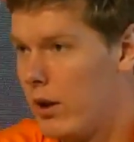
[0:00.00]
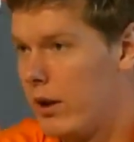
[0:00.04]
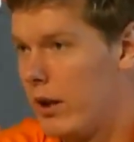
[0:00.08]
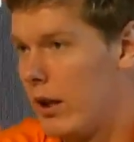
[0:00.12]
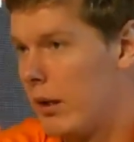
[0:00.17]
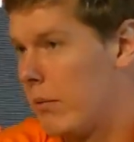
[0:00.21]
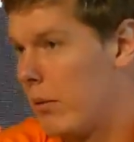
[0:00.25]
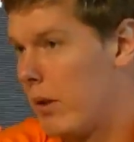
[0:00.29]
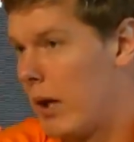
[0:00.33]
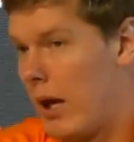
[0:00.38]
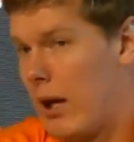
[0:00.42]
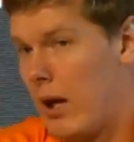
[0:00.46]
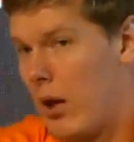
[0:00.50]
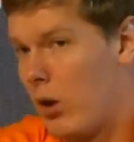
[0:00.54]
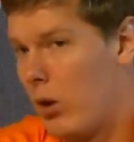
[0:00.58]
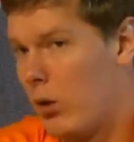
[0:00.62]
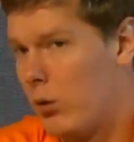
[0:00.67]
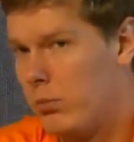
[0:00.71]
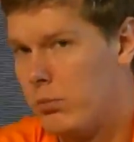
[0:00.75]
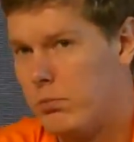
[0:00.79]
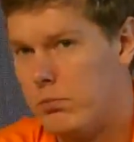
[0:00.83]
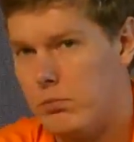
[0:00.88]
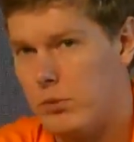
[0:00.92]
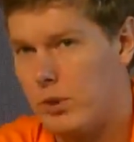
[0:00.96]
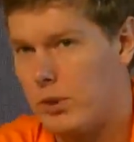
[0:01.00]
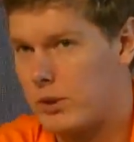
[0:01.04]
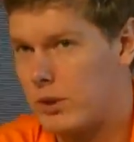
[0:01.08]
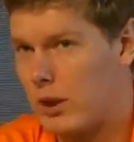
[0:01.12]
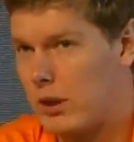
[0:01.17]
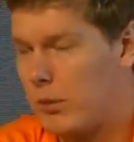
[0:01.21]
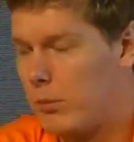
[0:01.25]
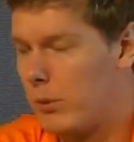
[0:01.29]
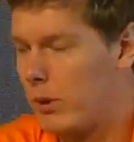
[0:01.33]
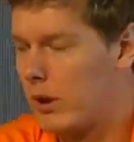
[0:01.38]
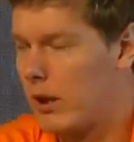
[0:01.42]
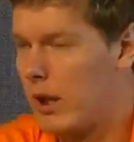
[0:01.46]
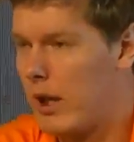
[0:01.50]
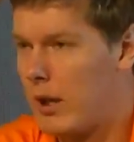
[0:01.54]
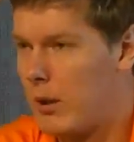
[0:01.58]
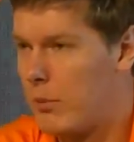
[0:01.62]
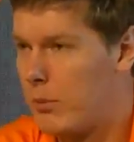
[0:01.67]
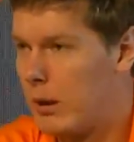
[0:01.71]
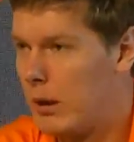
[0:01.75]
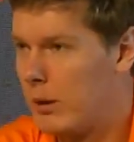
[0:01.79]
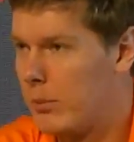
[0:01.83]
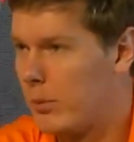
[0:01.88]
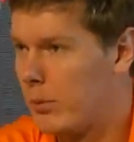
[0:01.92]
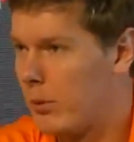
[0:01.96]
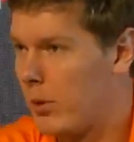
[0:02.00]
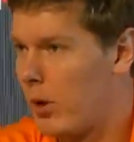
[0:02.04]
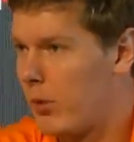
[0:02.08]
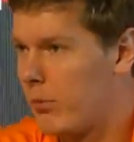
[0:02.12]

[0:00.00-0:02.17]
And I hope there's going to be a lot of people.